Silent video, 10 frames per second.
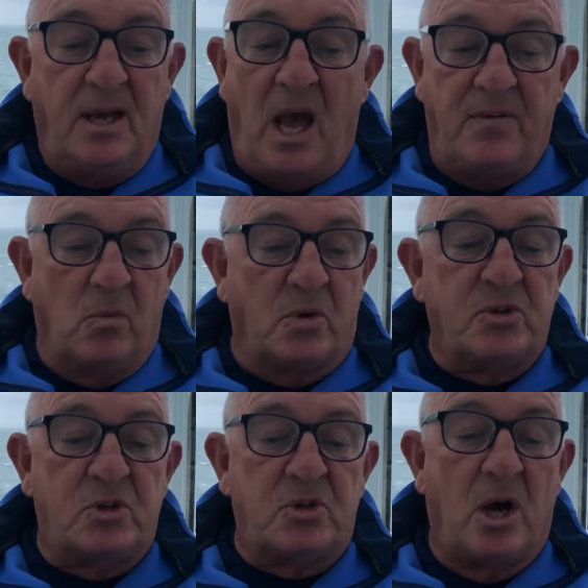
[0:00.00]
If it wasn't
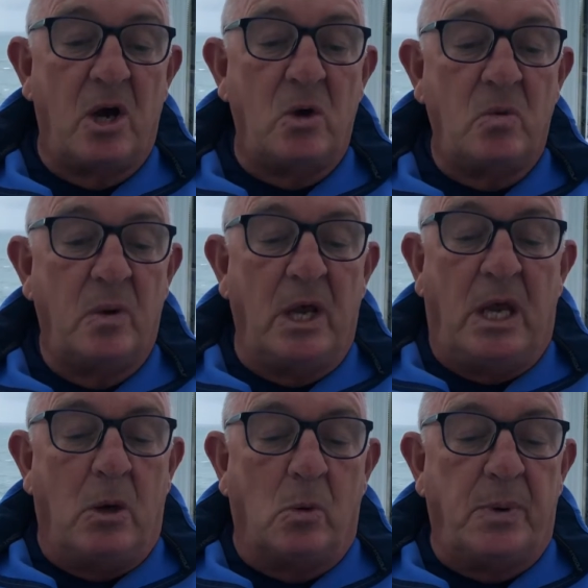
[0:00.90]
snow,
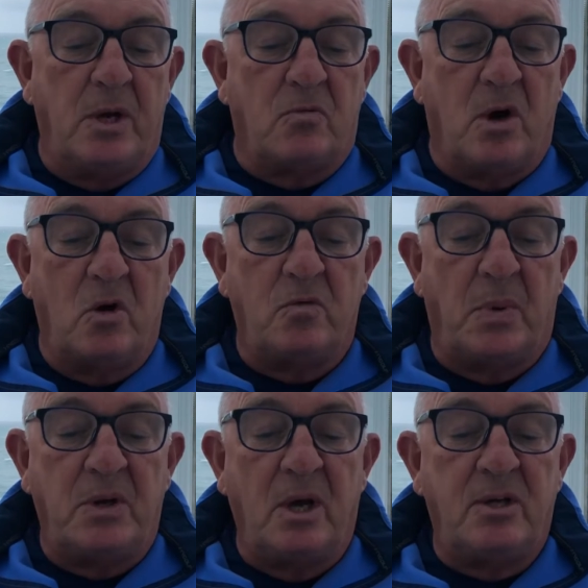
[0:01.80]
it would be a row of
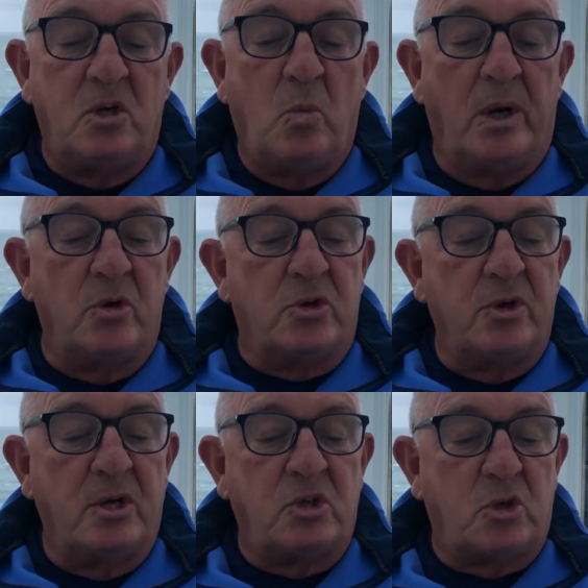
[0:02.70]
benighted willow
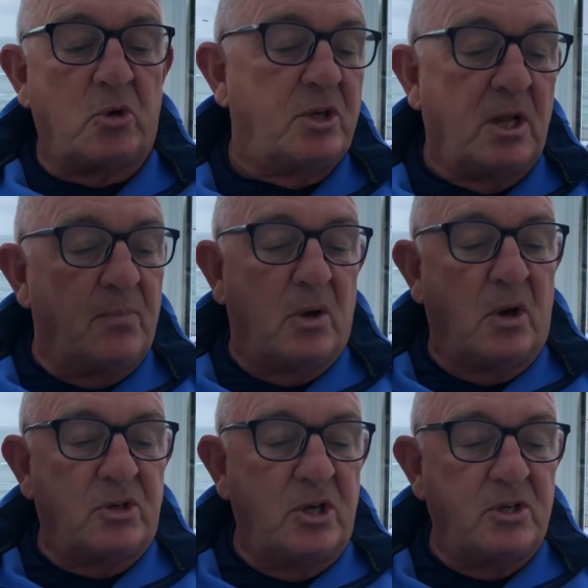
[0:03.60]
trees tossing their
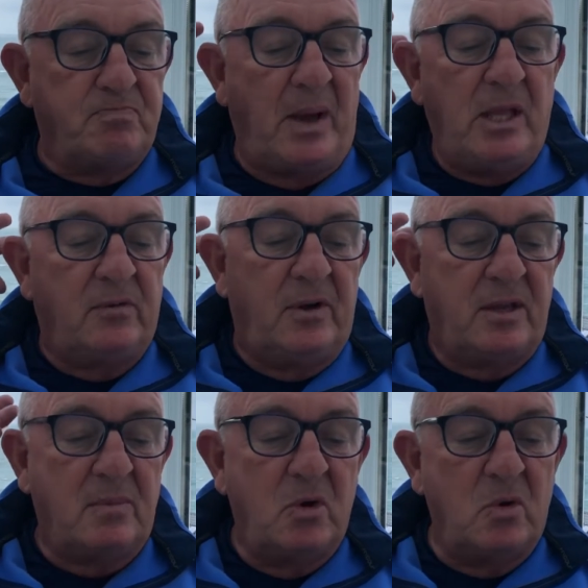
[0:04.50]
branches balefully at
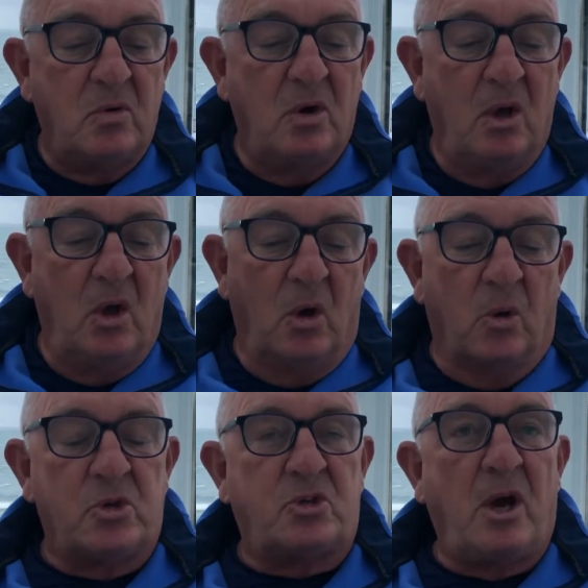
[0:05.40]
the moon, or
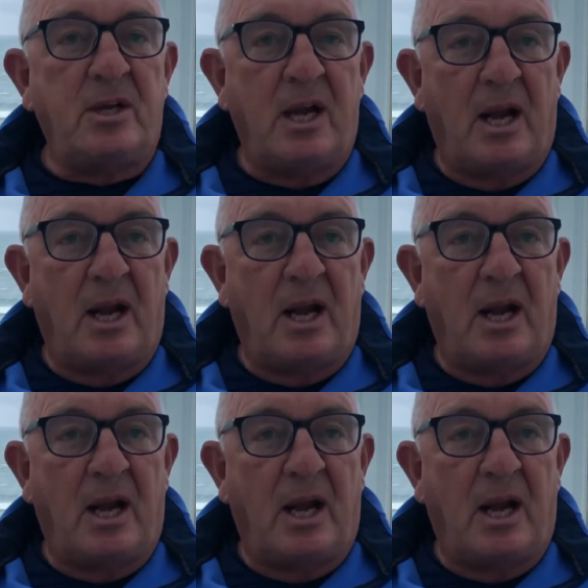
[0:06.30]
scudding